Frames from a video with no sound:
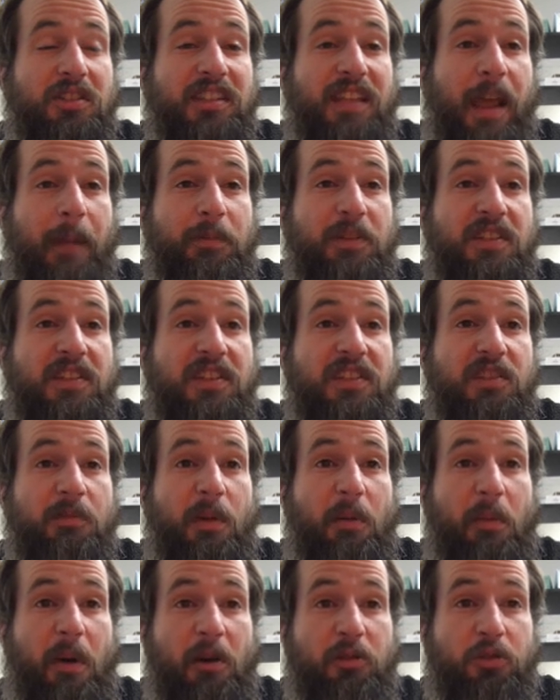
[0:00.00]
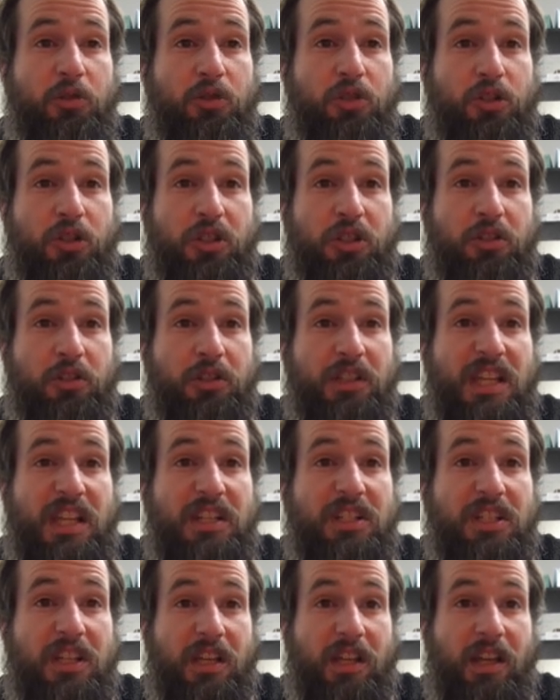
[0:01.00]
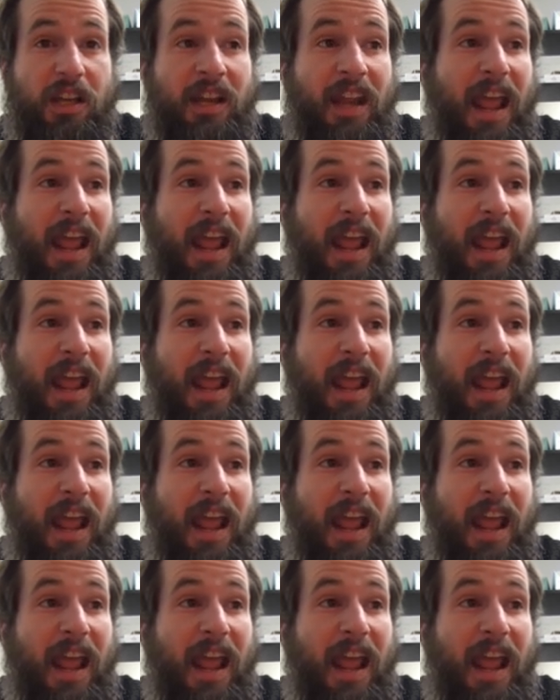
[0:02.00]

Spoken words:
skepticism about nutritional teaching,